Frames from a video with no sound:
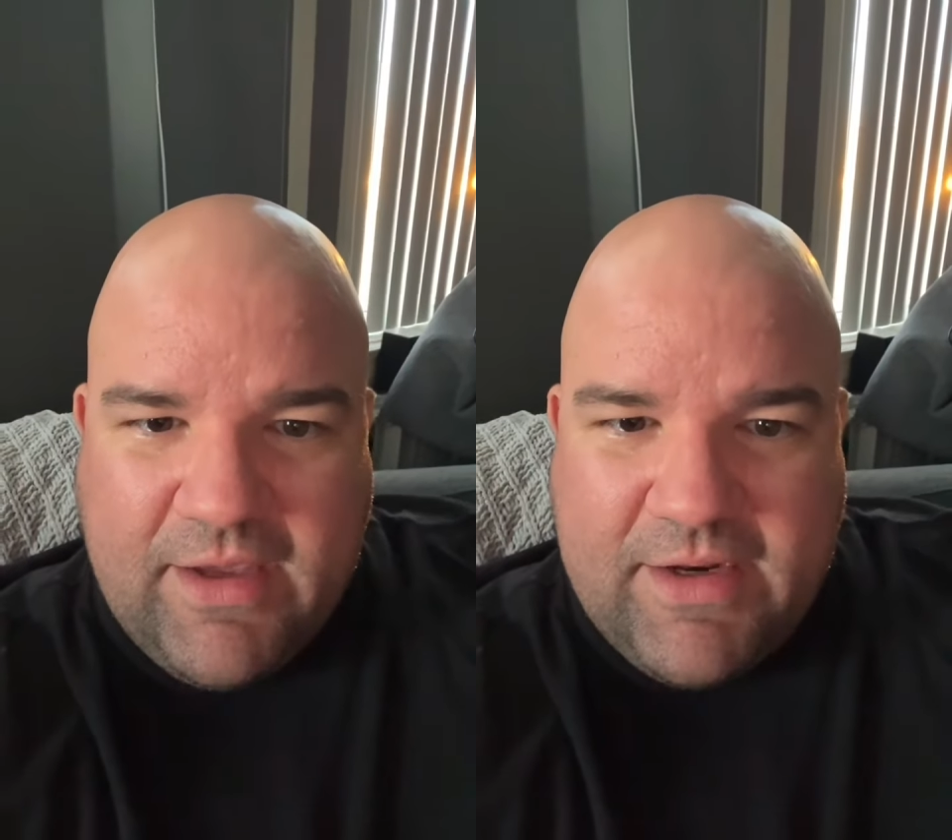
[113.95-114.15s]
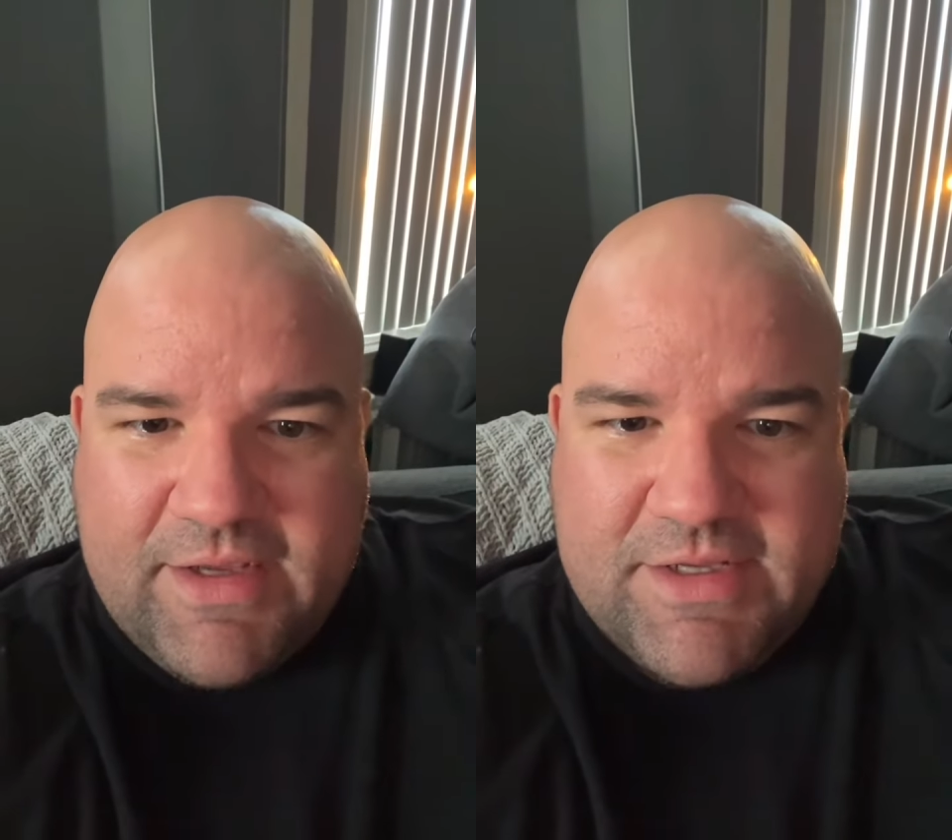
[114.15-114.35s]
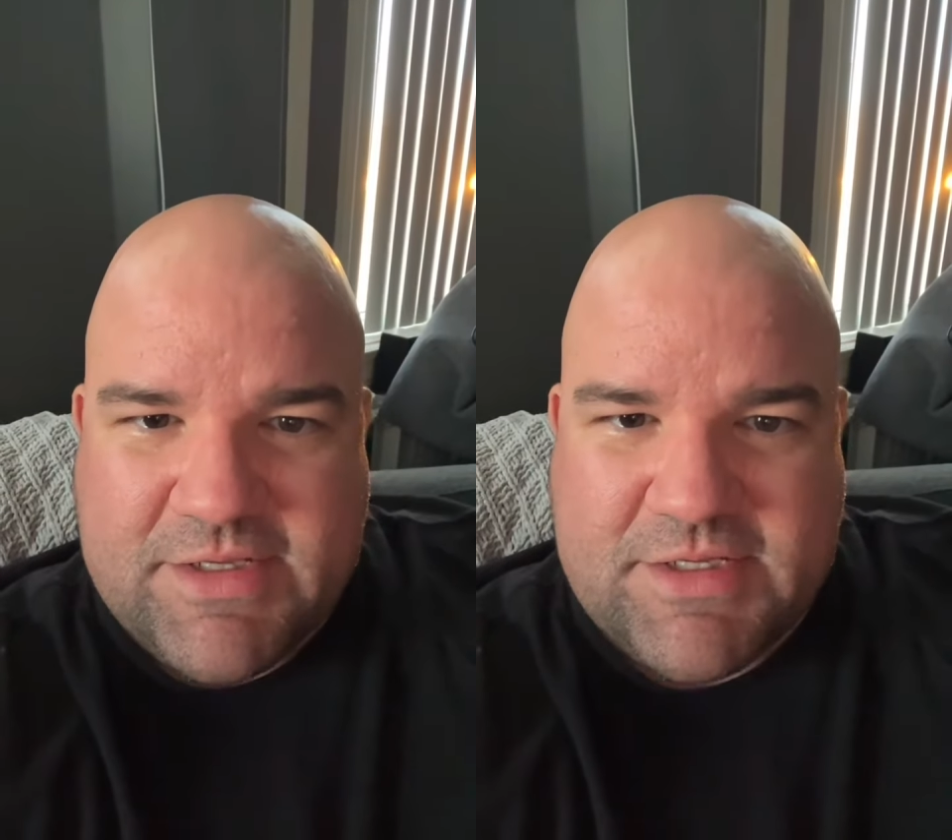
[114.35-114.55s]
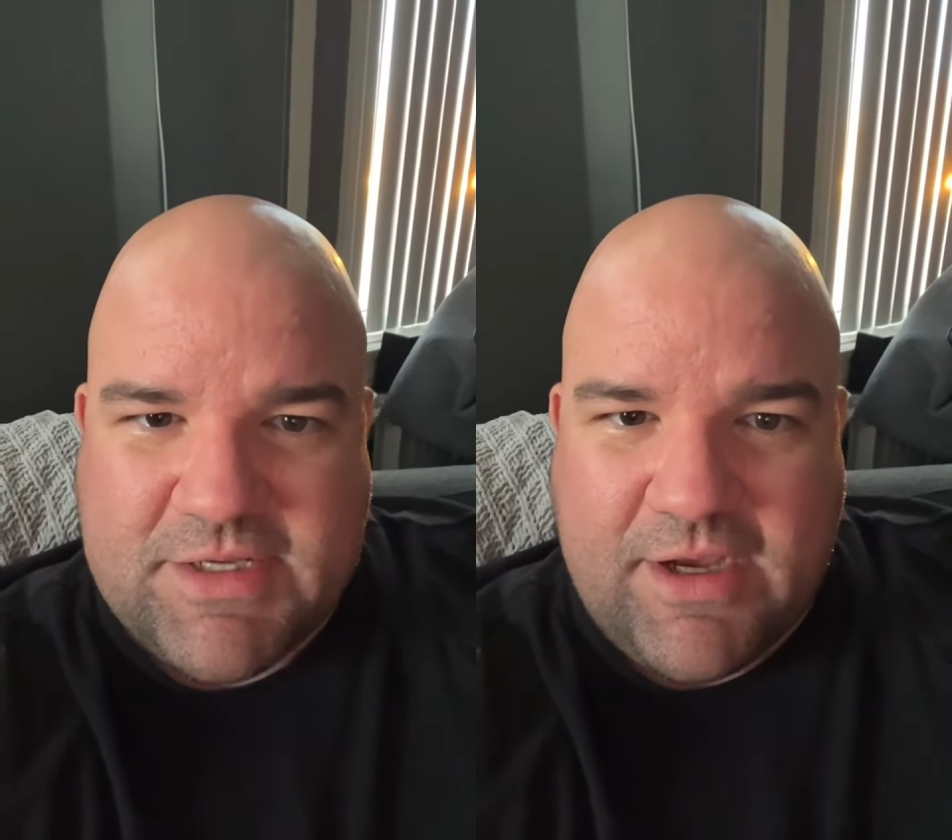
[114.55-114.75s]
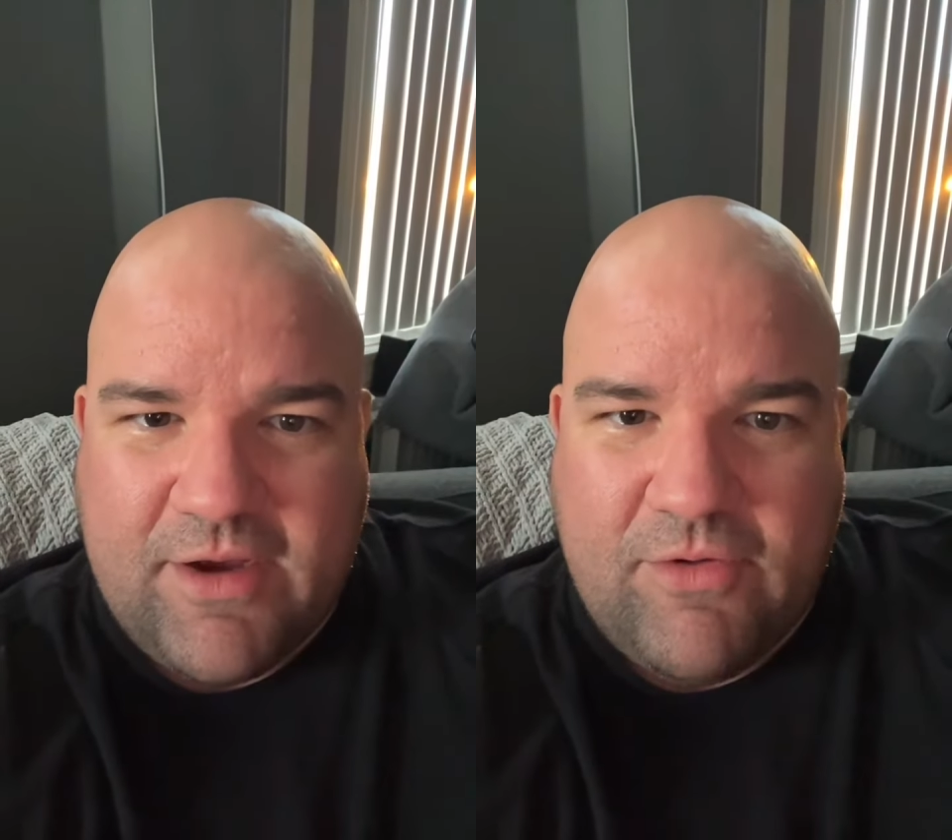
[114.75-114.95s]
It is
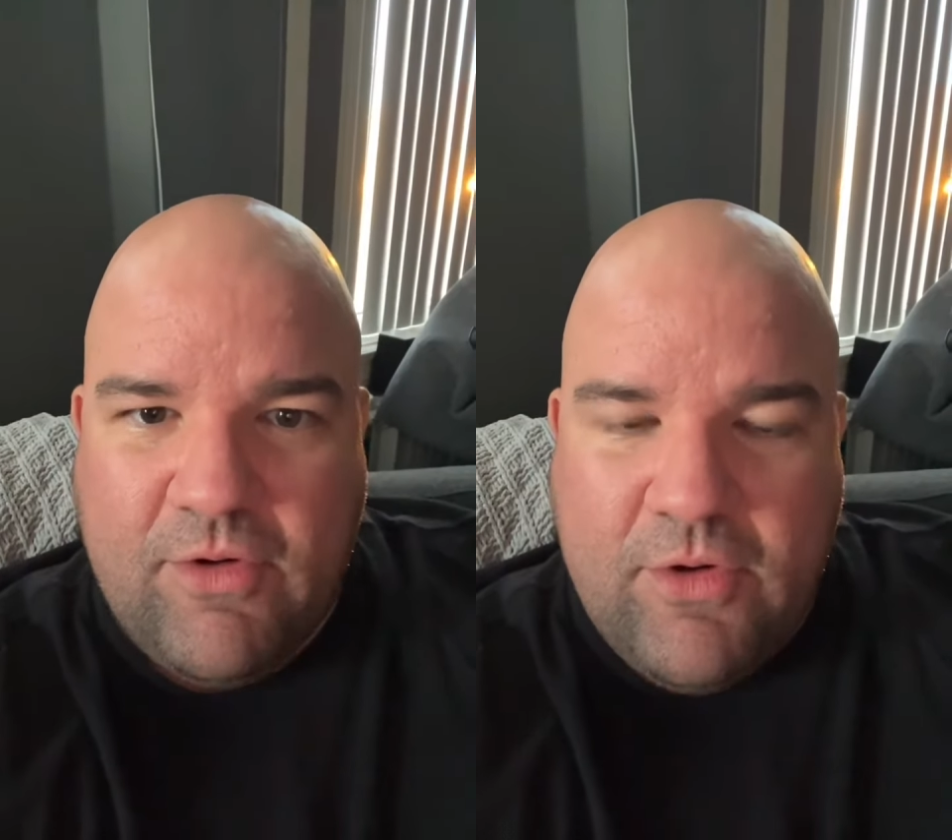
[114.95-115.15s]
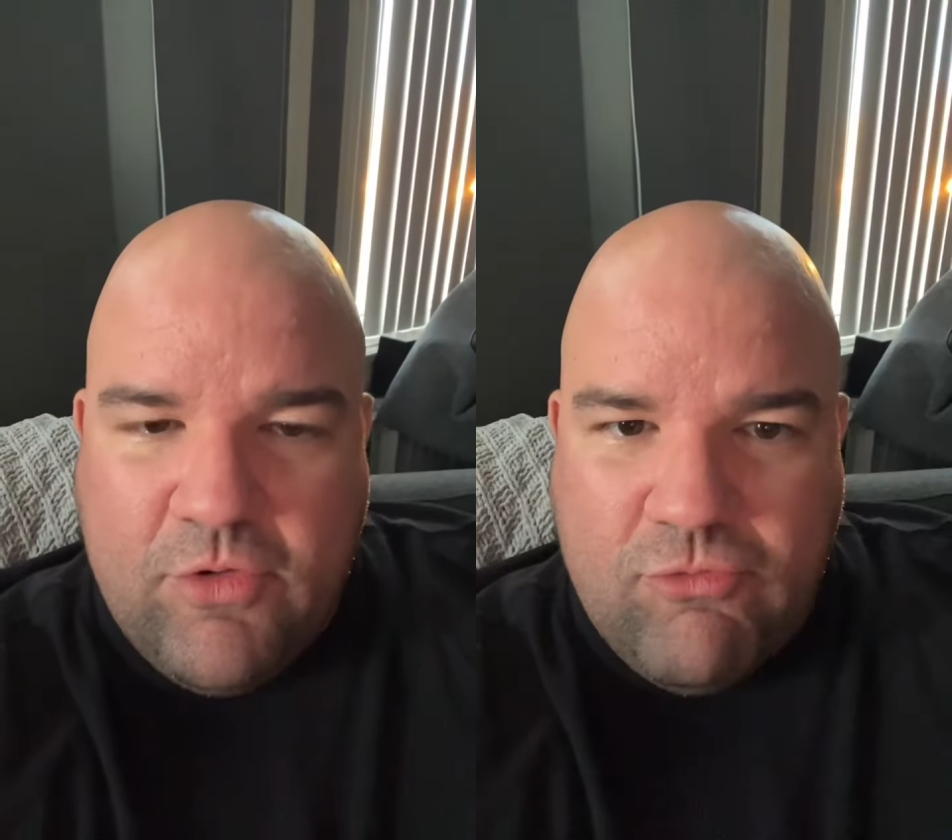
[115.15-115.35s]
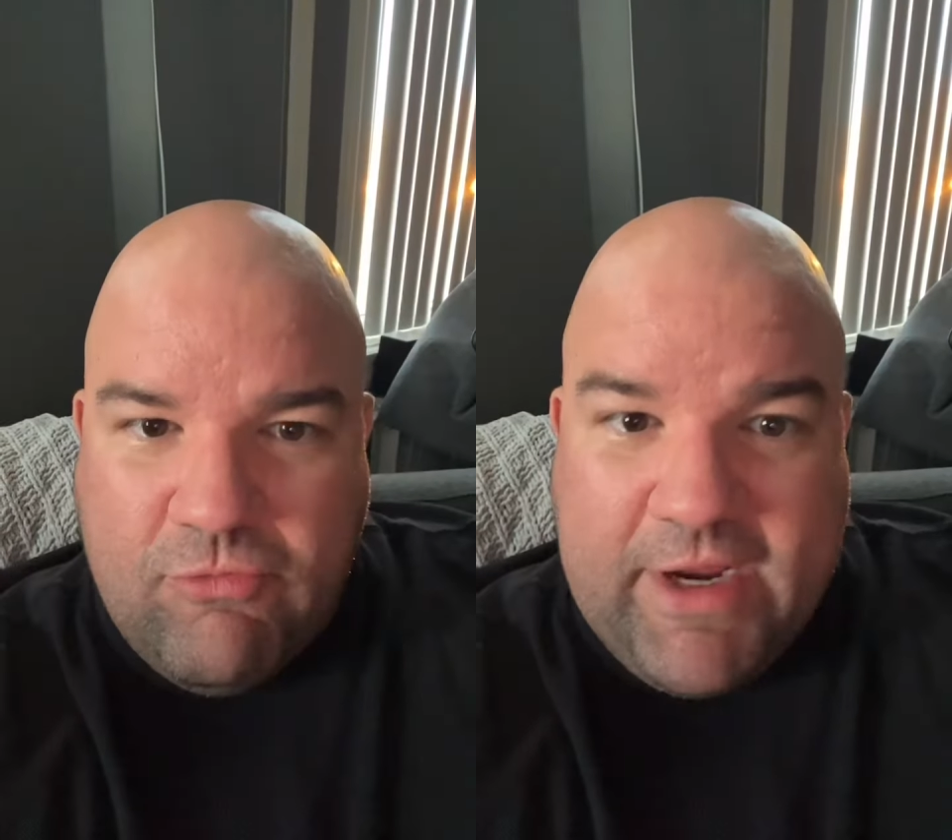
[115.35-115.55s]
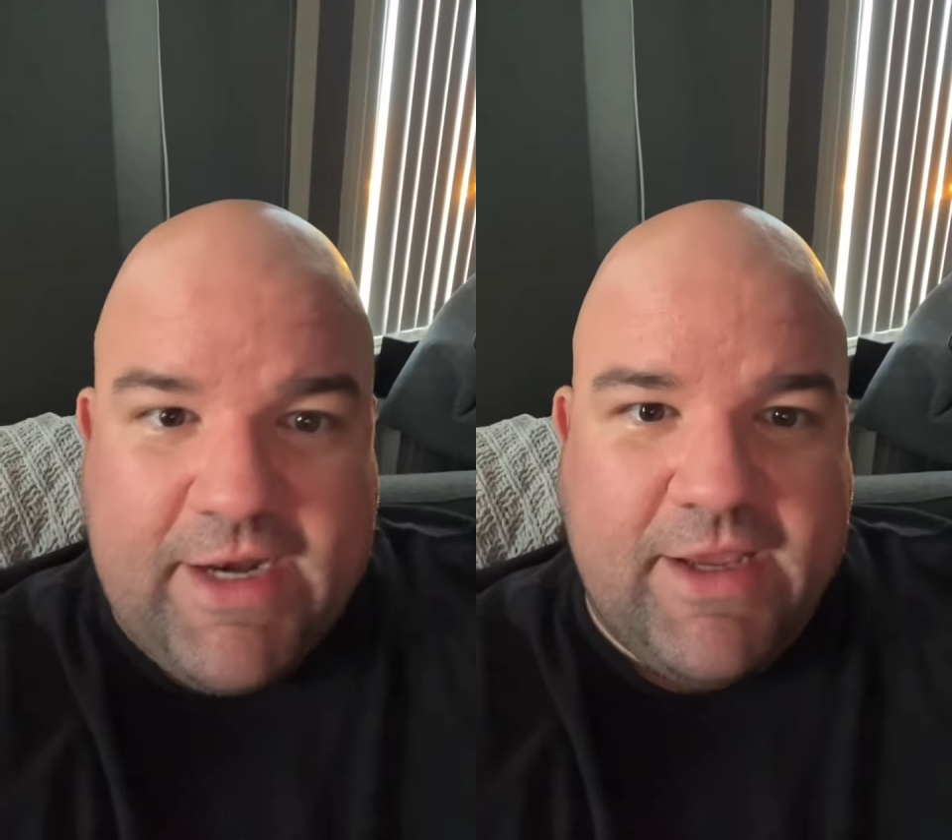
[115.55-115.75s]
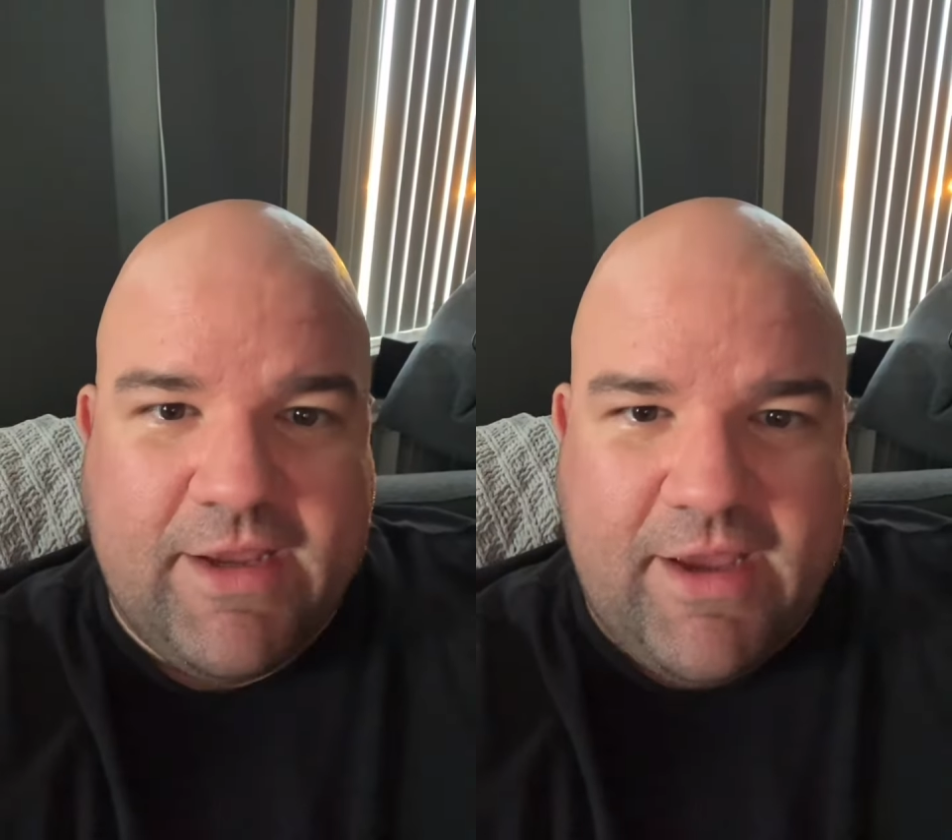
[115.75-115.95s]
uh, reading